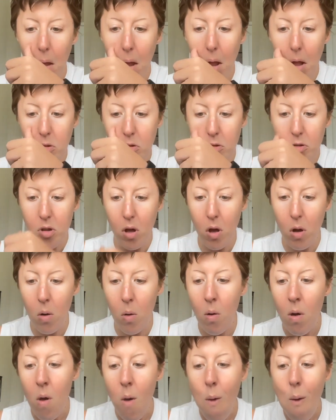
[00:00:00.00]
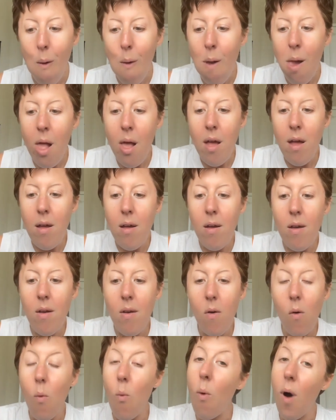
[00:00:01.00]
And so,
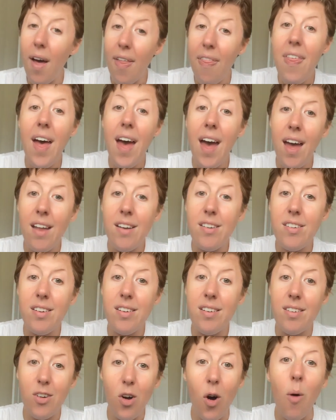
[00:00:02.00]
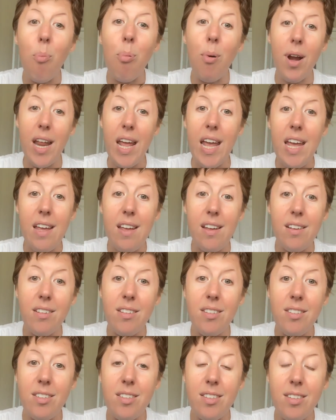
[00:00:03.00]
what that culprit
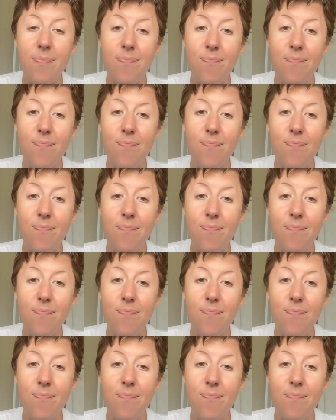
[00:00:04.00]
is